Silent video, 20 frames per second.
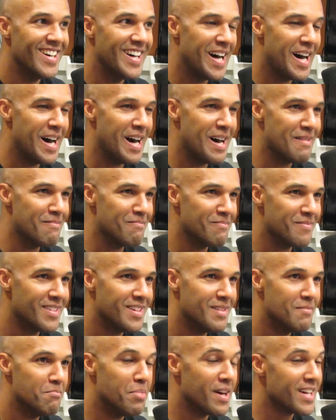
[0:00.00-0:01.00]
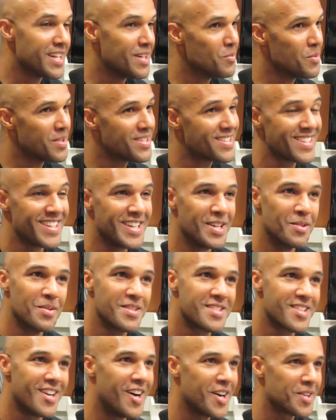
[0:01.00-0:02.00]
But it
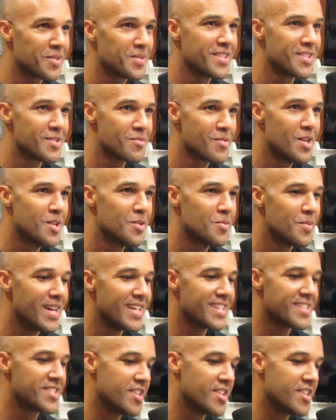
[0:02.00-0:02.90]
was awkward in the wrong way.